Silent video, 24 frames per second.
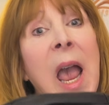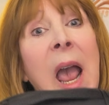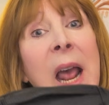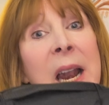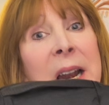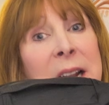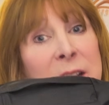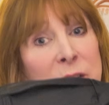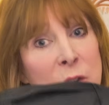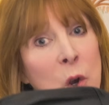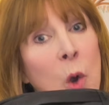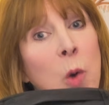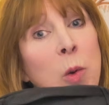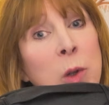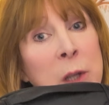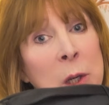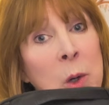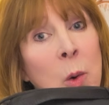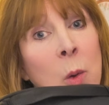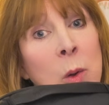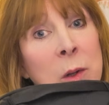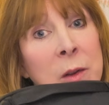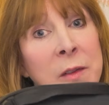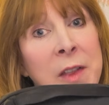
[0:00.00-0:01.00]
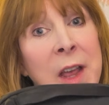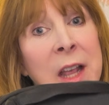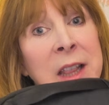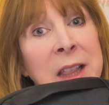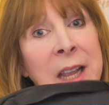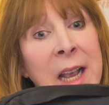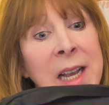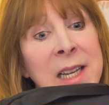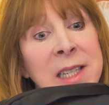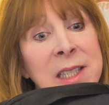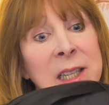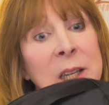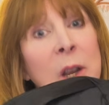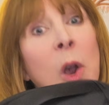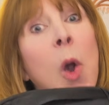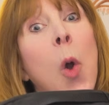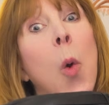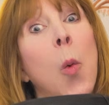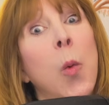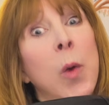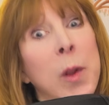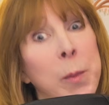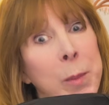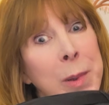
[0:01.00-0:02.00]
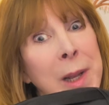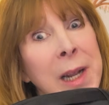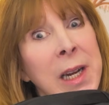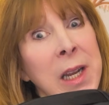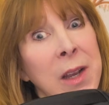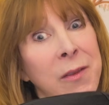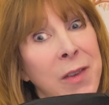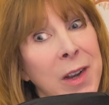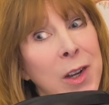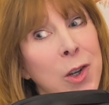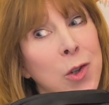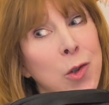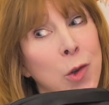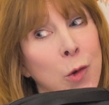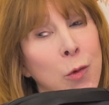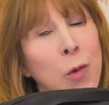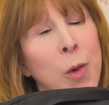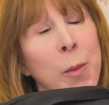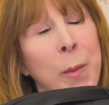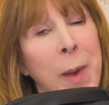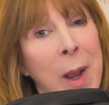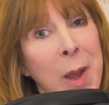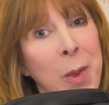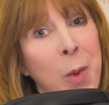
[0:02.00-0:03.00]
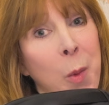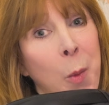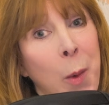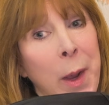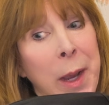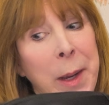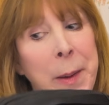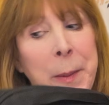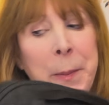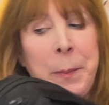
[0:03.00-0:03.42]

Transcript: And it's holding all of that nicely with plenty of extra room, by the way.